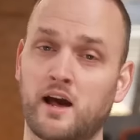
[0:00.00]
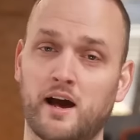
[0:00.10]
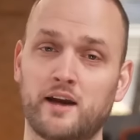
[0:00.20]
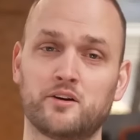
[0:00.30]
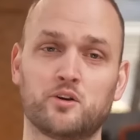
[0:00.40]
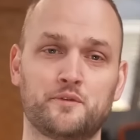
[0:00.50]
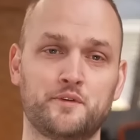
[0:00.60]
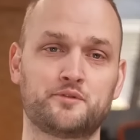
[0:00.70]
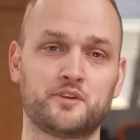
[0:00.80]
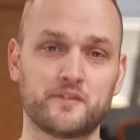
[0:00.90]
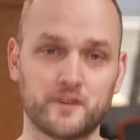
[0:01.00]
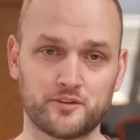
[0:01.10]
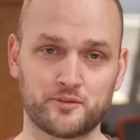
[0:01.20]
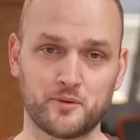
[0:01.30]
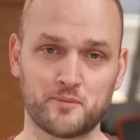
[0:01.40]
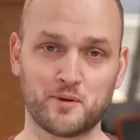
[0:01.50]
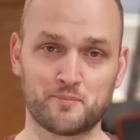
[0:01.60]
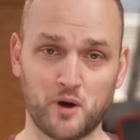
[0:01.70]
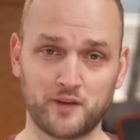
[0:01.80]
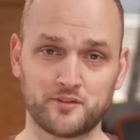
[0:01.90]
I don't know if you've seen this,
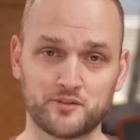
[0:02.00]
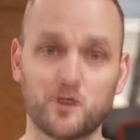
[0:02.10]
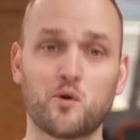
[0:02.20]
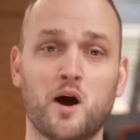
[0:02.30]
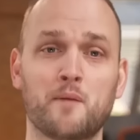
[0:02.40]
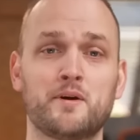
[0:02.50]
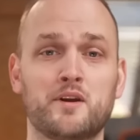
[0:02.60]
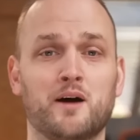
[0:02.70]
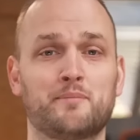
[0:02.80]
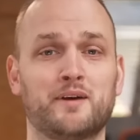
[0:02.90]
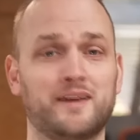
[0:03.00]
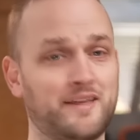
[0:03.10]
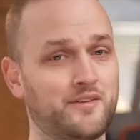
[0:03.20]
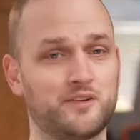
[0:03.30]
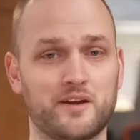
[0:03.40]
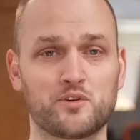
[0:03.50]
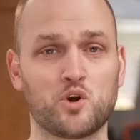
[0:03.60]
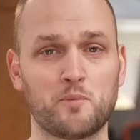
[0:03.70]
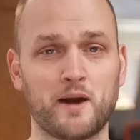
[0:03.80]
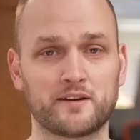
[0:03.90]
but prices go up and they'll never
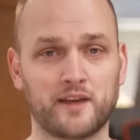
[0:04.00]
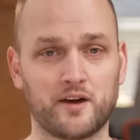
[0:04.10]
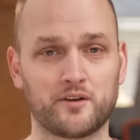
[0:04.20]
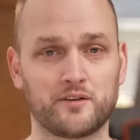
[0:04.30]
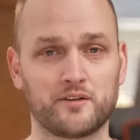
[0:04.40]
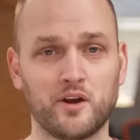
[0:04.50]
go back down.